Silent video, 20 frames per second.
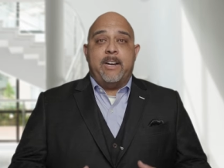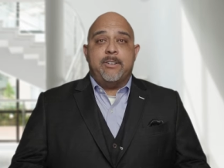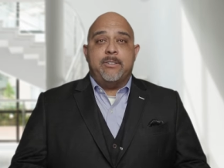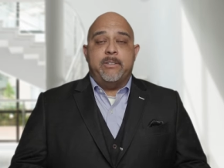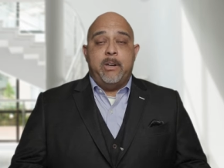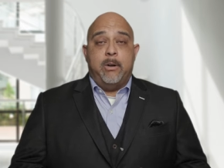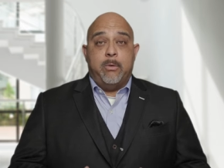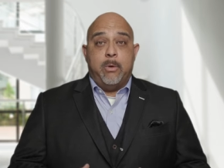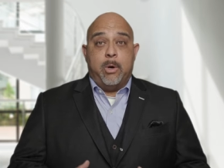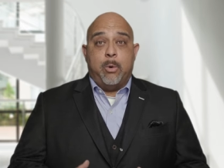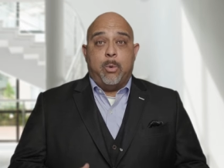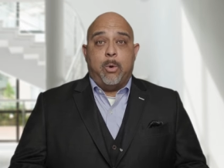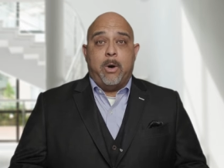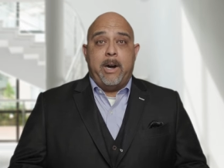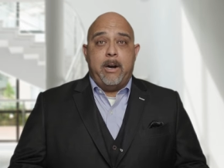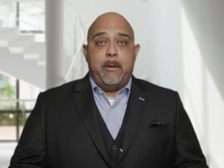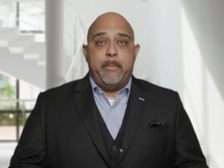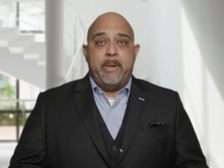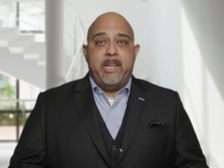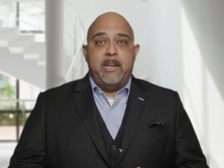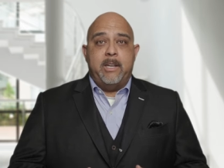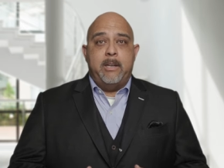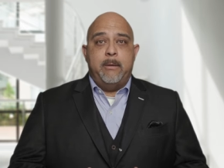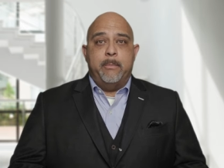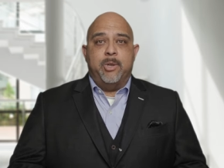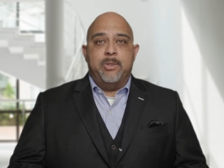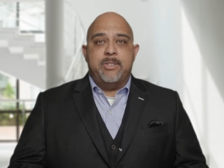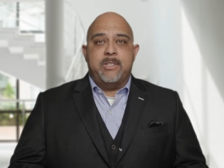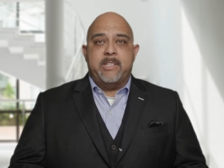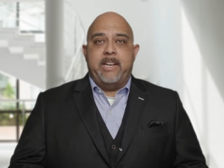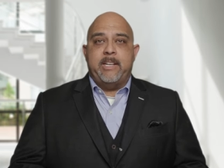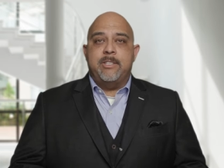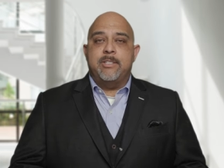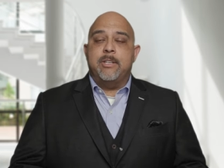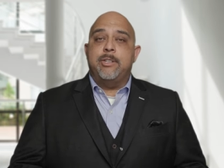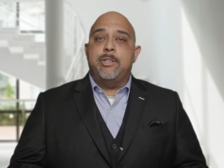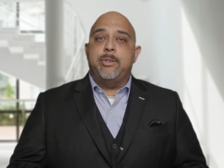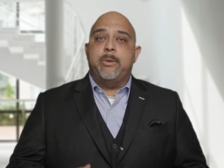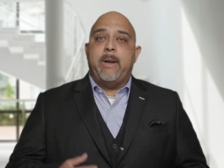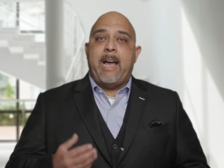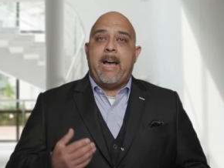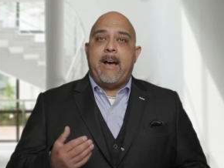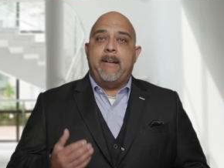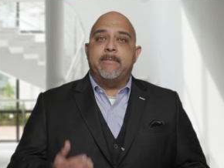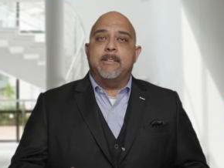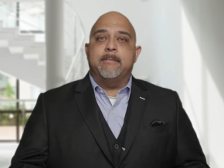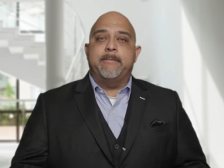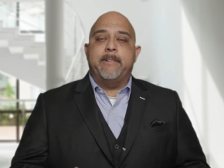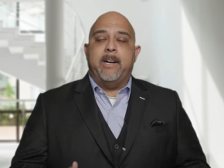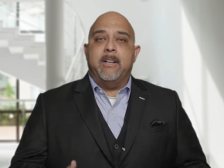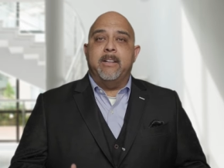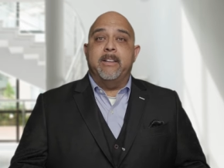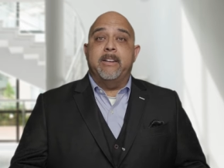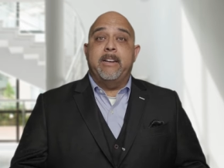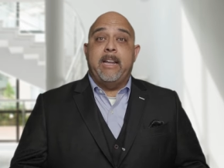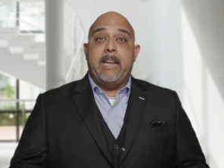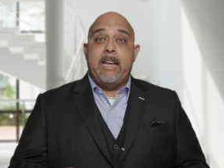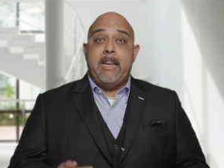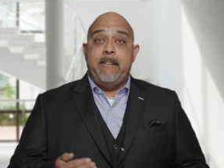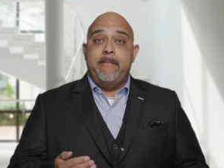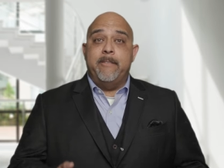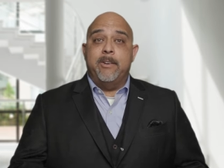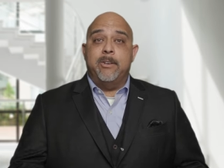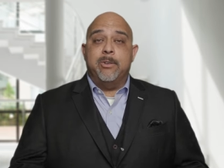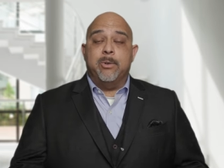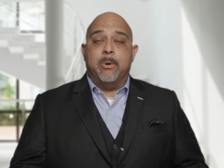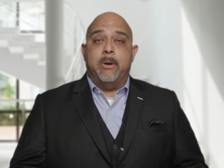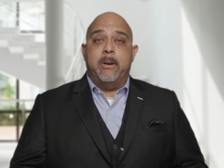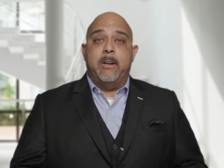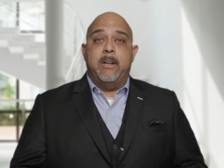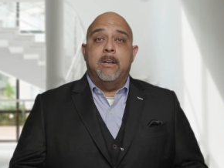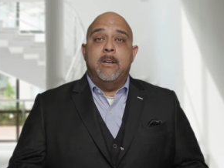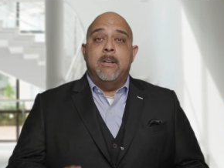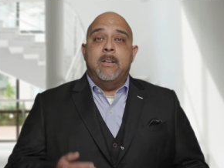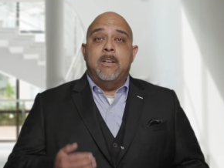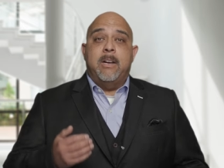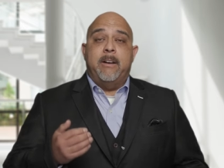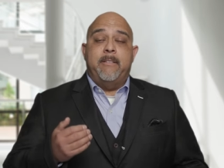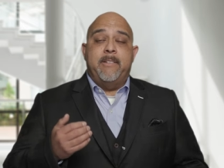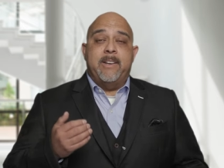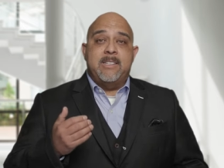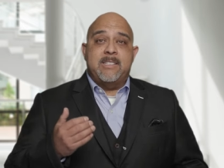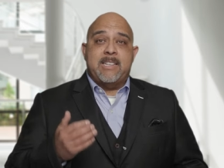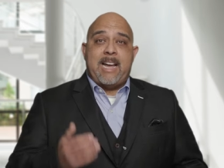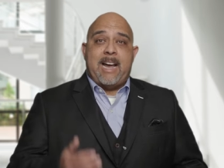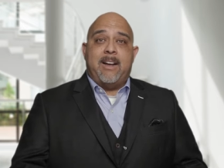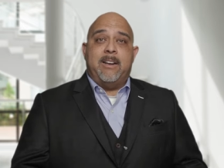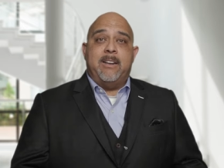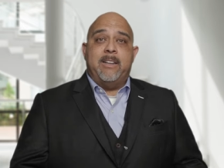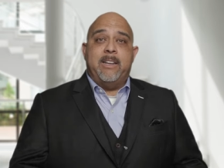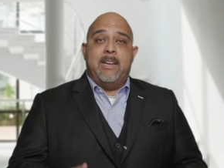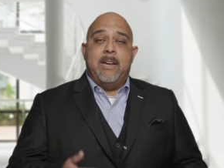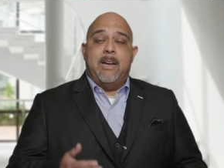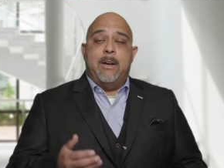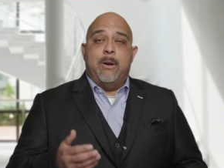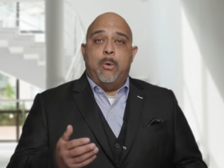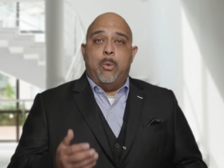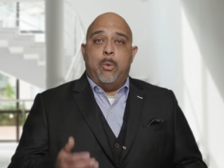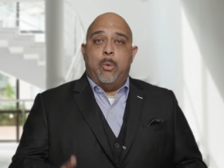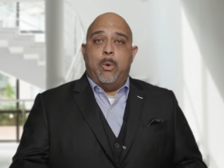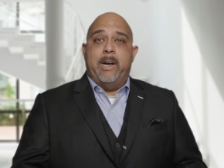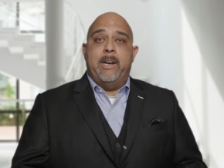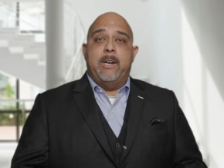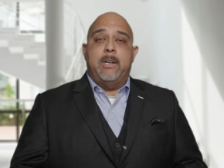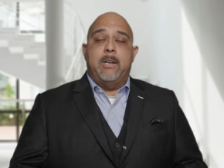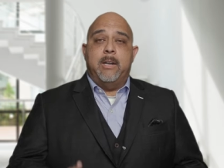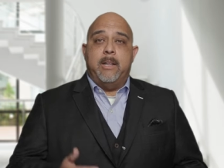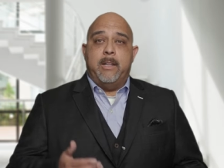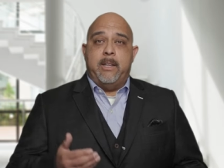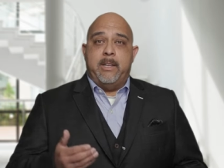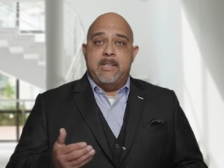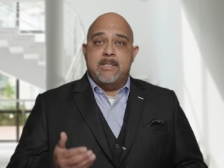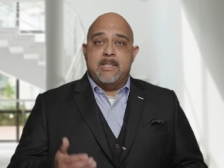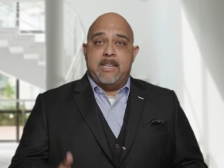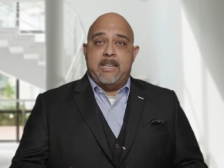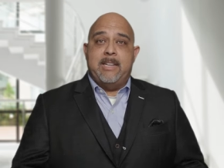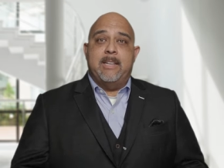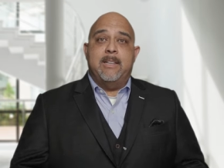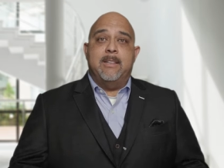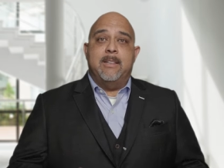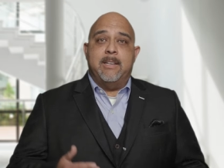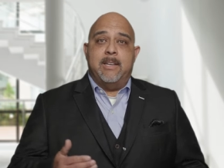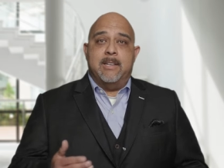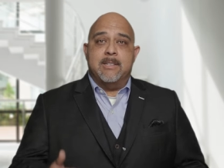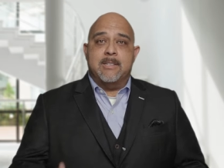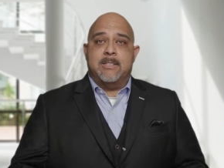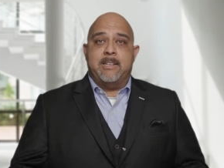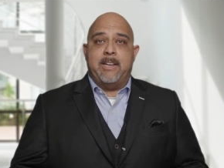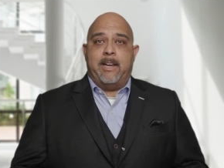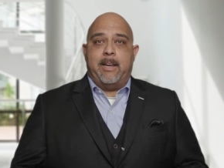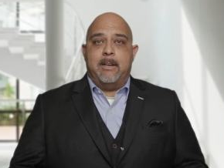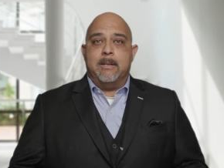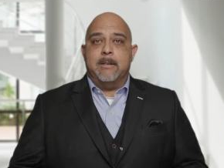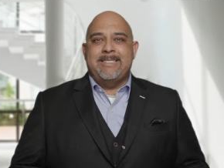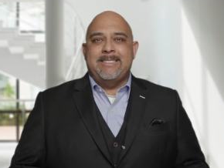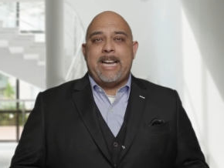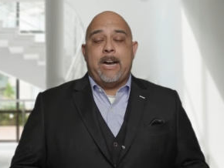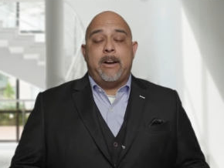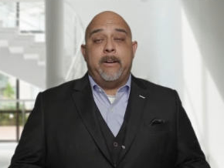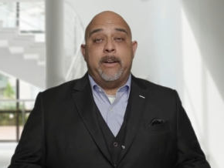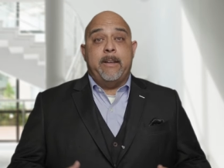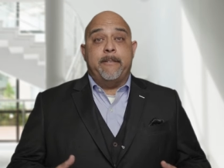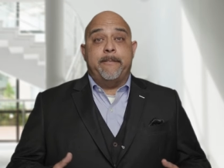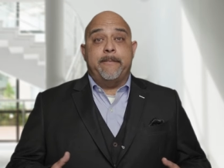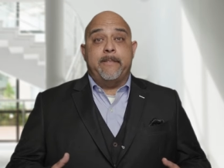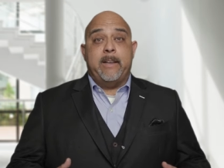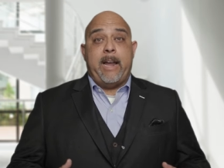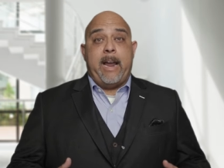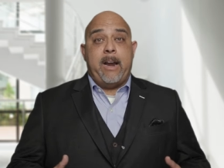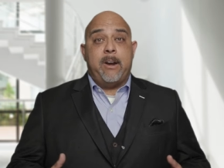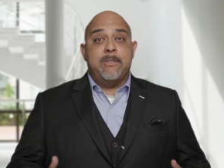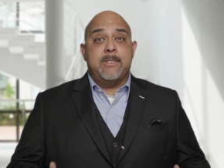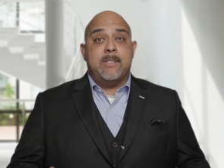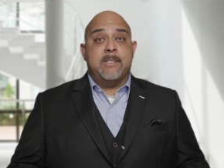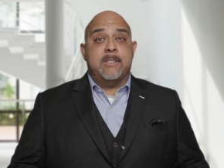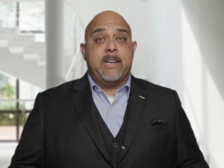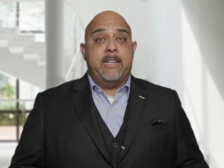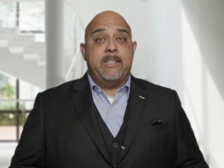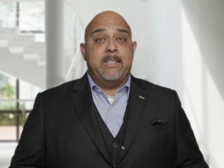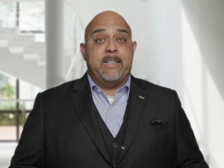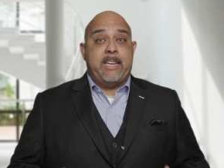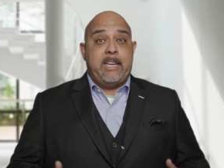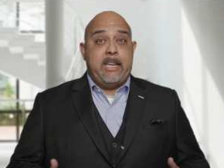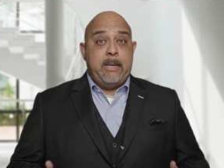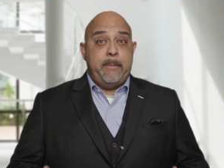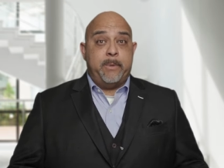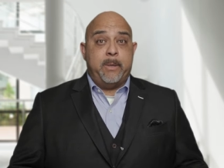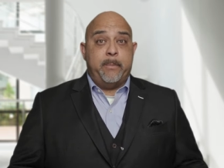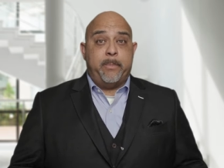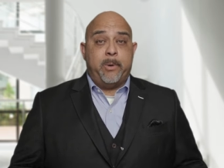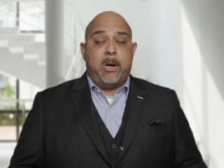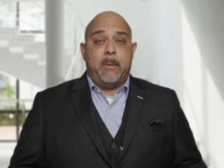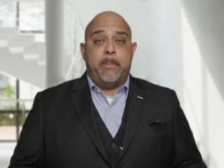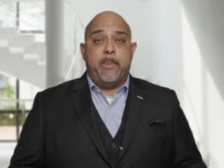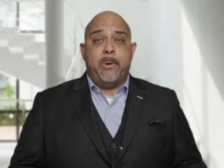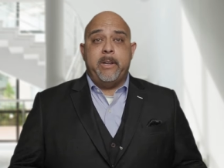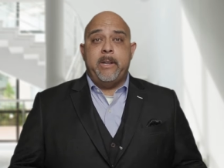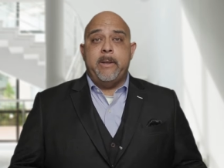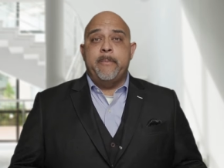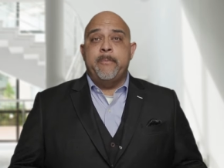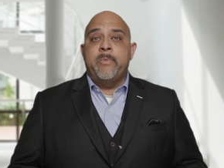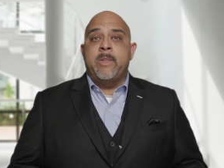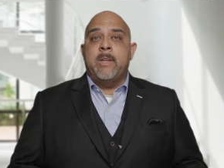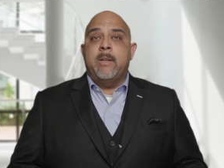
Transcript: actually a requirement in most states that you have to file an inventory of exactly what is in the estate. Now, if the heirs decide to keep the property,